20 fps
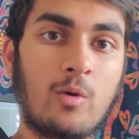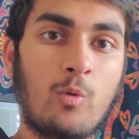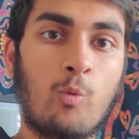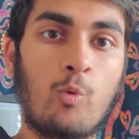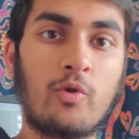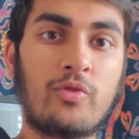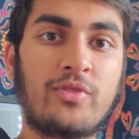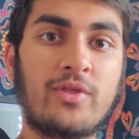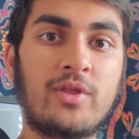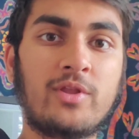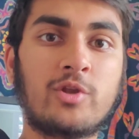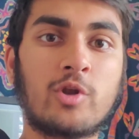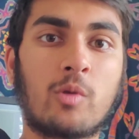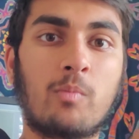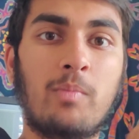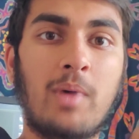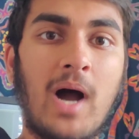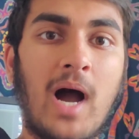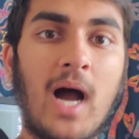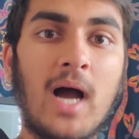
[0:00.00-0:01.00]
within your
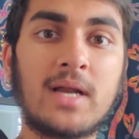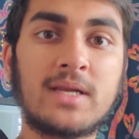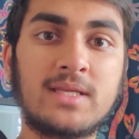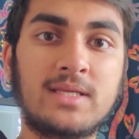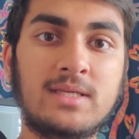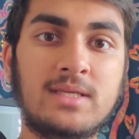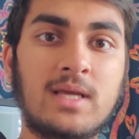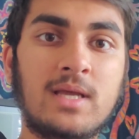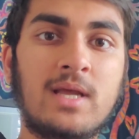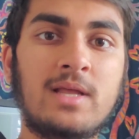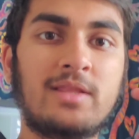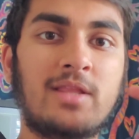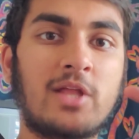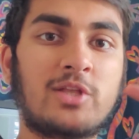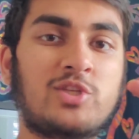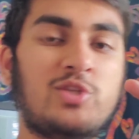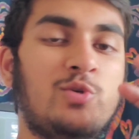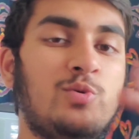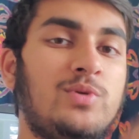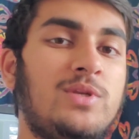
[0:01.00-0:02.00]
body
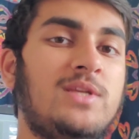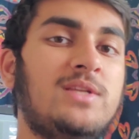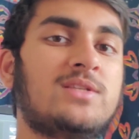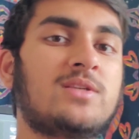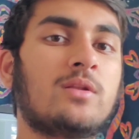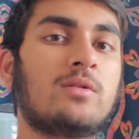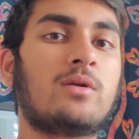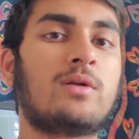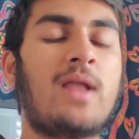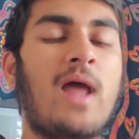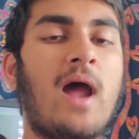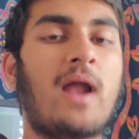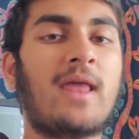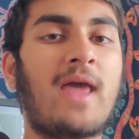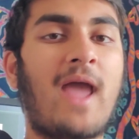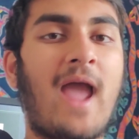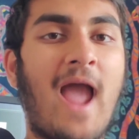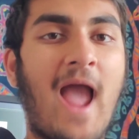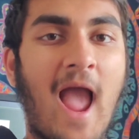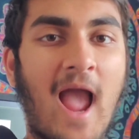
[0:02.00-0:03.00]
that you need to learn how
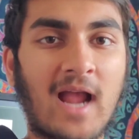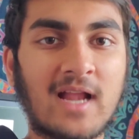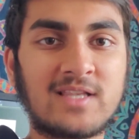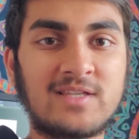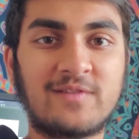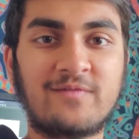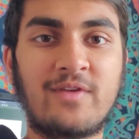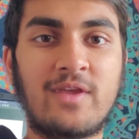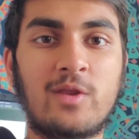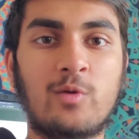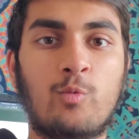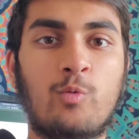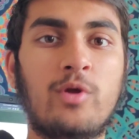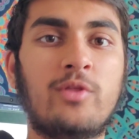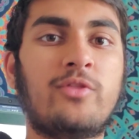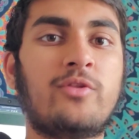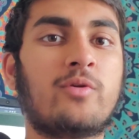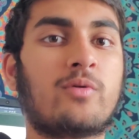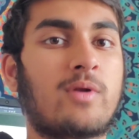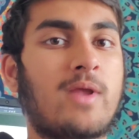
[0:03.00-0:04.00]
to activate
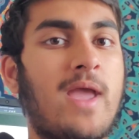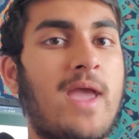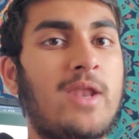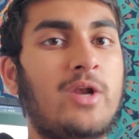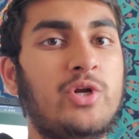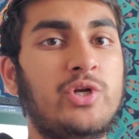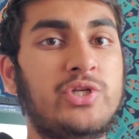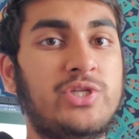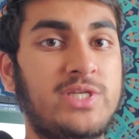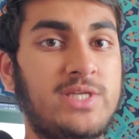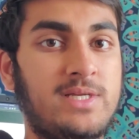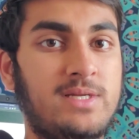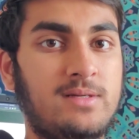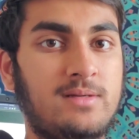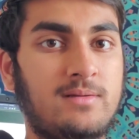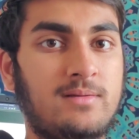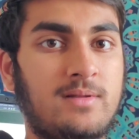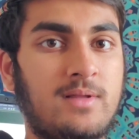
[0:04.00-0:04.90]
with your energy.